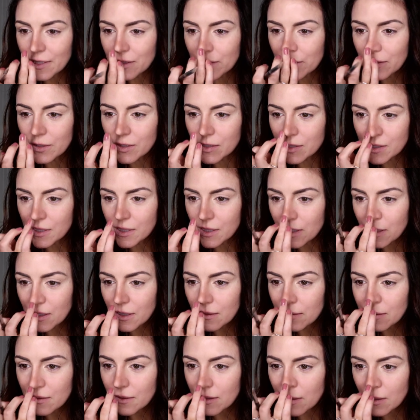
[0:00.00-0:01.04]
It looks
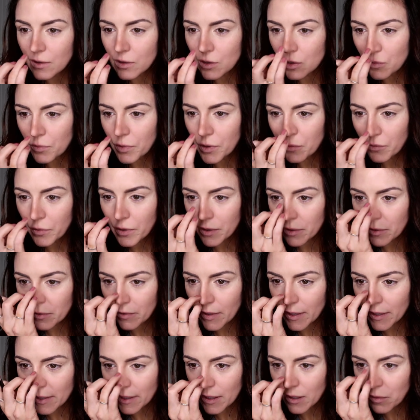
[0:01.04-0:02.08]
a little bit weird
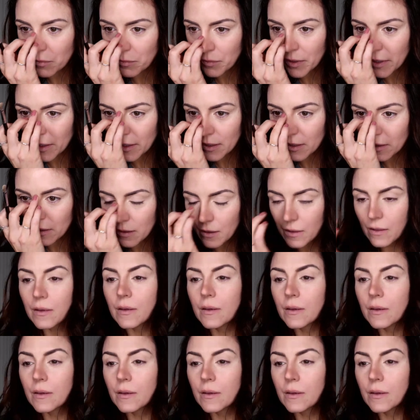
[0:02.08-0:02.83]
right now, but